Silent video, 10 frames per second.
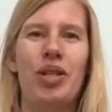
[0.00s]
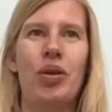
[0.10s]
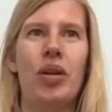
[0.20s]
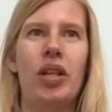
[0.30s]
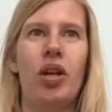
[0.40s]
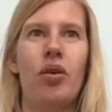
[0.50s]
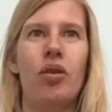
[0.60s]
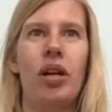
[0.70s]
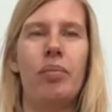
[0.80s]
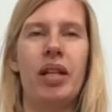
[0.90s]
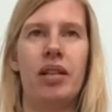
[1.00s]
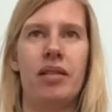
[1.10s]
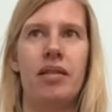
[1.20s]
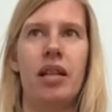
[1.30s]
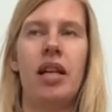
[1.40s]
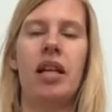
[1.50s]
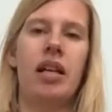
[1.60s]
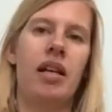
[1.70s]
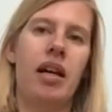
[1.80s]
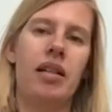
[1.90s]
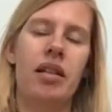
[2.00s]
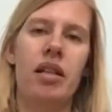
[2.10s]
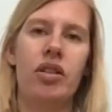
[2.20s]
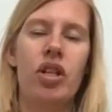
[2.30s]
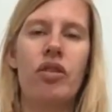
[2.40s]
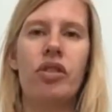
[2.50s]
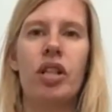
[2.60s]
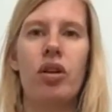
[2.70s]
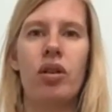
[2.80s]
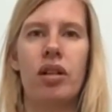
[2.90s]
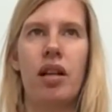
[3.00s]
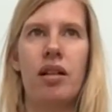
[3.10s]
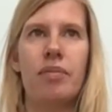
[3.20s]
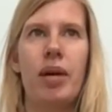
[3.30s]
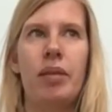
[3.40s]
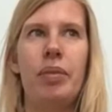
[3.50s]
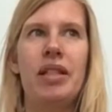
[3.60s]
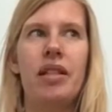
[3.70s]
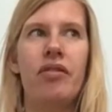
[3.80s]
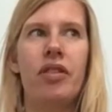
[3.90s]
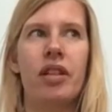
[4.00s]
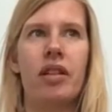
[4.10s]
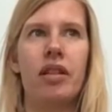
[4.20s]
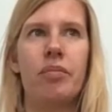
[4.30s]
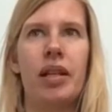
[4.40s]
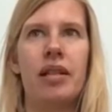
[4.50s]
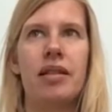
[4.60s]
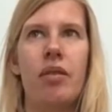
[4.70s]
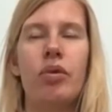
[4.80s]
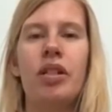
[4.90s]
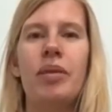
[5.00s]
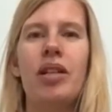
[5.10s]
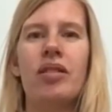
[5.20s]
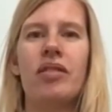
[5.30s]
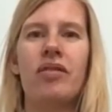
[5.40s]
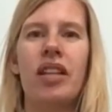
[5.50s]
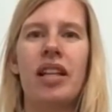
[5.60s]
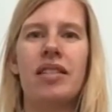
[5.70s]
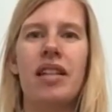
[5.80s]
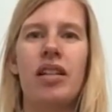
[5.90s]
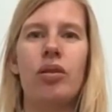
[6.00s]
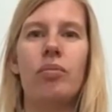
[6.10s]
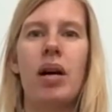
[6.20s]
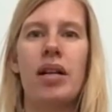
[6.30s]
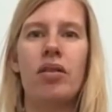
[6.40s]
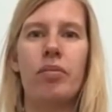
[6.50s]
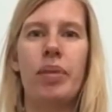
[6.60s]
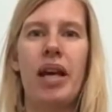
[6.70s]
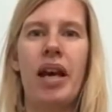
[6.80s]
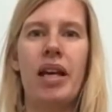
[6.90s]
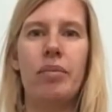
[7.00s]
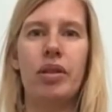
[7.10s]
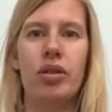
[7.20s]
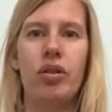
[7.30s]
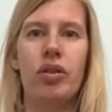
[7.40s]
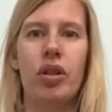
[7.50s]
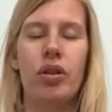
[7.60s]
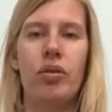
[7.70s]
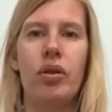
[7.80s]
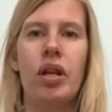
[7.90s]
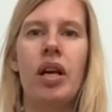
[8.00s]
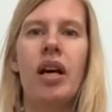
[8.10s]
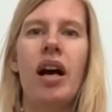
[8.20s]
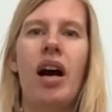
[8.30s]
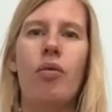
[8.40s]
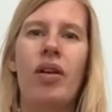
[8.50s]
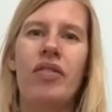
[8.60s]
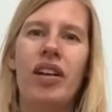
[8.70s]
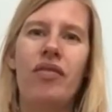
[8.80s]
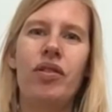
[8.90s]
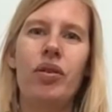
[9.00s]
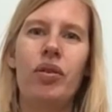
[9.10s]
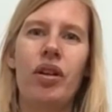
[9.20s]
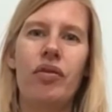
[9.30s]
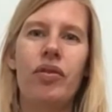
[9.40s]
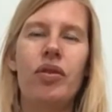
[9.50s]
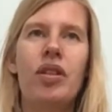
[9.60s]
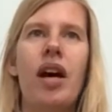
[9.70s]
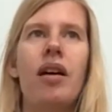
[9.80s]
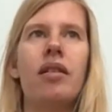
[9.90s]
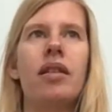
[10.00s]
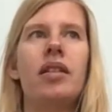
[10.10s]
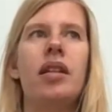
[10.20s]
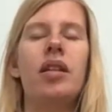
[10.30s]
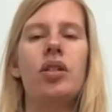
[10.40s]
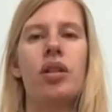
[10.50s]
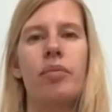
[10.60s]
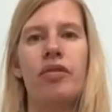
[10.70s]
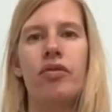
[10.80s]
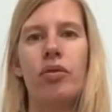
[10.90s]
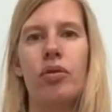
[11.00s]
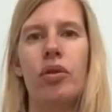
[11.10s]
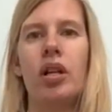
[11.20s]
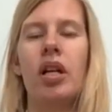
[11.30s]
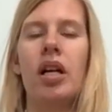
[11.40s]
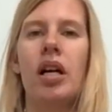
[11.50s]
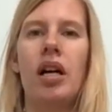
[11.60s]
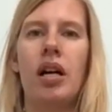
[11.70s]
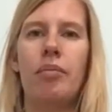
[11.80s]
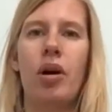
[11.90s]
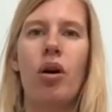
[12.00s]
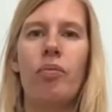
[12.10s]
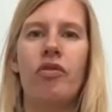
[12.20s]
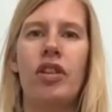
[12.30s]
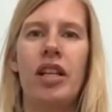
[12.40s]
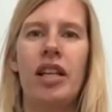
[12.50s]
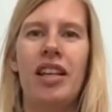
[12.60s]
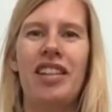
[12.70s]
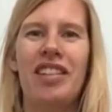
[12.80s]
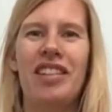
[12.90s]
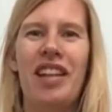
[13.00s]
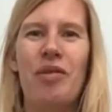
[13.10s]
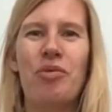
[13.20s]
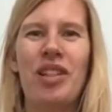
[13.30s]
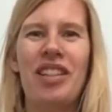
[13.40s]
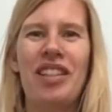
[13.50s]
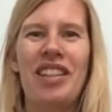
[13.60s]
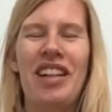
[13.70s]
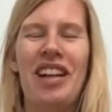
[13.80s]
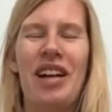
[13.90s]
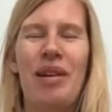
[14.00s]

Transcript: doing yoga, and a general yoga class might be difficult because there will be lots of things that you might not be able to do. However, if you tell the teacher before, hopefully they will